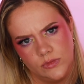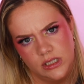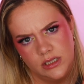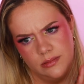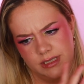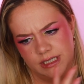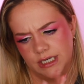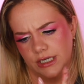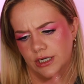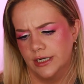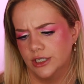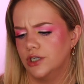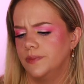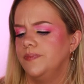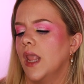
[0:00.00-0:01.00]

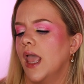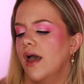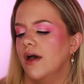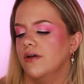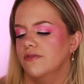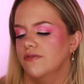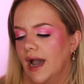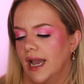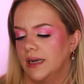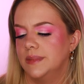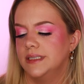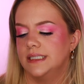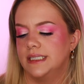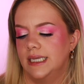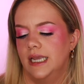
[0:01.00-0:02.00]

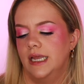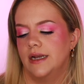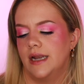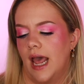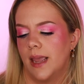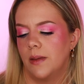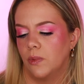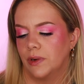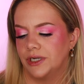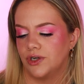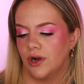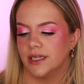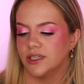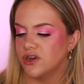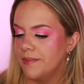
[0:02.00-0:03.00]
vitamin C night
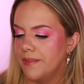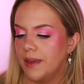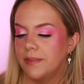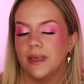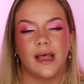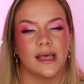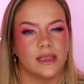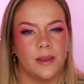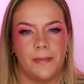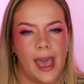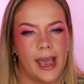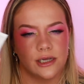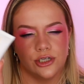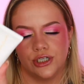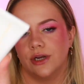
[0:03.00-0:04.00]
moisturizer. It may be like the
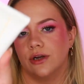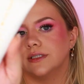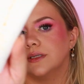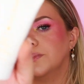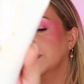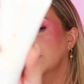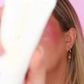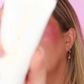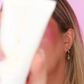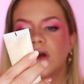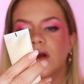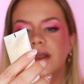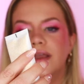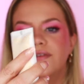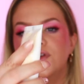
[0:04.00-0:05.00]
packaging or something.
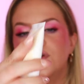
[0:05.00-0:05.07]
Sorry if